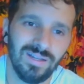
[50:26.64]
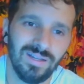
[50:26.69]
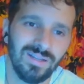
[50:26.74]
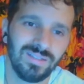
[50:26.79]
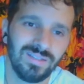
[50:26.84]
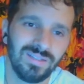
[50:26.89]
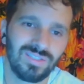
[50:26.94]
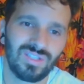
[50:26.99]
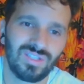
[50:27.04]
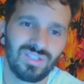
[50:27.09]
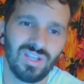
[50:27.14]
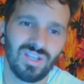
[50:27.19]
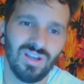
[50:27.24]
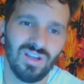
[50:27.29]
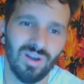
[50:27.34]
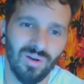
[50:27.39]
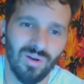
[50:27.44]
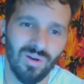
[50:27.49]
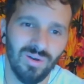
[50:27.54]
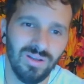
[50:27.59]

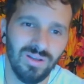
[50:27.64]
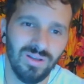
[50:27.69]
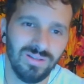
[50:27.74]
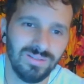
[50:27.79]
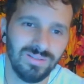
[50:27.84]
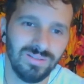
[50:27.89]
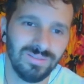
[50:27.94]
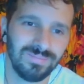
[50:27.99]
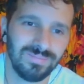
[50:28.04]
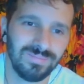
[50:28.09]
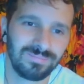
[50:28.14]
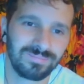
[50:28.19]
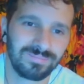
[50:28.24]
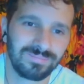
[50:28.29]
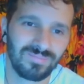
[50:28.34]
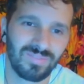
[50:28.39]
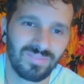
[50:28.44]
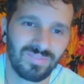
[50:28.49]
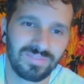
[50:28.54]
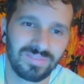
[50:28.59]
So
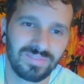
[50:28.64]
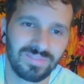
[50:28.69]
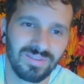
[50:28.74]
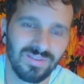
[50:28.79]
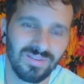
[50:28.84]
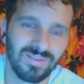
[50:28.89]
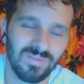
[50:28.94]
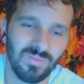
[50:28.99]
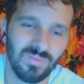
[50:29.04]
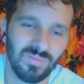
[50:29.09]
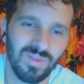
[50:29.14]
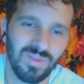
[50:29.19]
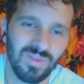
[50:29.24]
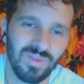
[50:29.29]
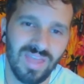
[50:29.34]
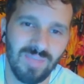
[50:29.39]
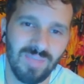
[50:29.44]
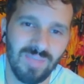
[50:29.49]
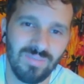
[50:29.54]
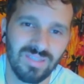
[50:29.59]
with
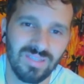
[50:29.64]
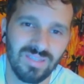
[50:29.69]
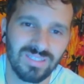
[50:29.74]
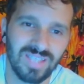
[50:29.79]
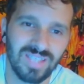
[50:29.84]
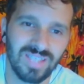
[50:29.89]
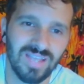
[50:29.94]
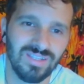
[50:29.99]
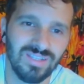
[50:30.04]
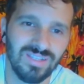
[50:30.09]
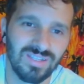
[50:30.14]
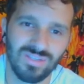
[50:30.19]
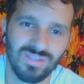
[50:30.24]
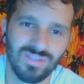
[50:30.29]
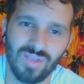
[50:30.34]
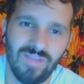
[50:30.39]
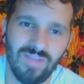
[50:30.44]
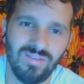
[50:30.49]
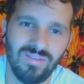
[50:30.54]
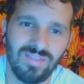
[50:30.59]
that being said, do
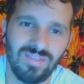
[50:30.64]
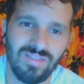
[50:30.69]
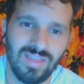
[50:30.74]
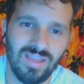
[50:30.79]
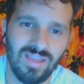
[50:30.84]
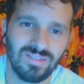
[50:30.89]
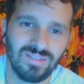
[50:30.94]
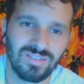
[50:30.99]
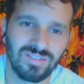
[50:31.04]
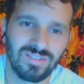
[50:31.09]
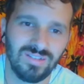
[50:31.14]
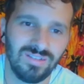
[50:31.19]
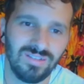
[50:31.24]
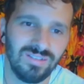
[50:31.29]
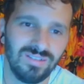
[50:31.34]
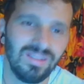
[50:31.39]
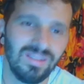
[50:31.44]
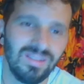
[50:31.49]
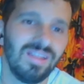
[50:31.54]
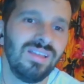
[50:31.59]
you have anything else, or
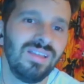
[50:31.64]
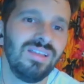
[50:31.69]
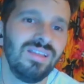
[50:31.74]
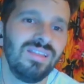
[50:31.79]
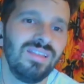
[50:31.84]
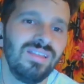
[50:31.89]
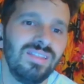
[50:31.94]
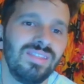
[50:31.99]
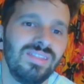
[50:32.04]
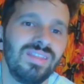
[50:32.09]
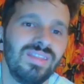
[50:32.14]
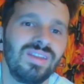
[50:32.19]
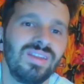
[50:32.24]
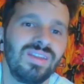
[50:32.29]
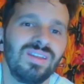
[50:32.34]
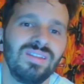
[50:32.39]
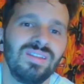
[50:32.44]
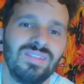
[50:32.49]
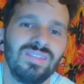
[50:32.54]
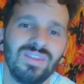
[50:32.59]

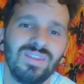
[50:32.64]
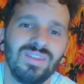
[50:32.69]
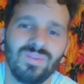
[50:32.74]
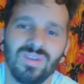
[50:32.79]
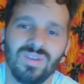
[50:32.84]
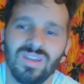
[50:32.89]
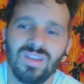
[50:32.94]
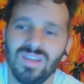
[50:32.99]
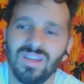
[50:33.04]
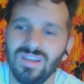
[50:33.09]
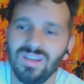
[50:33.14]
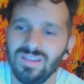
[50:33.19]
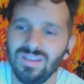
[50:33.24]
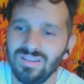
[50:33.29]
think we're good?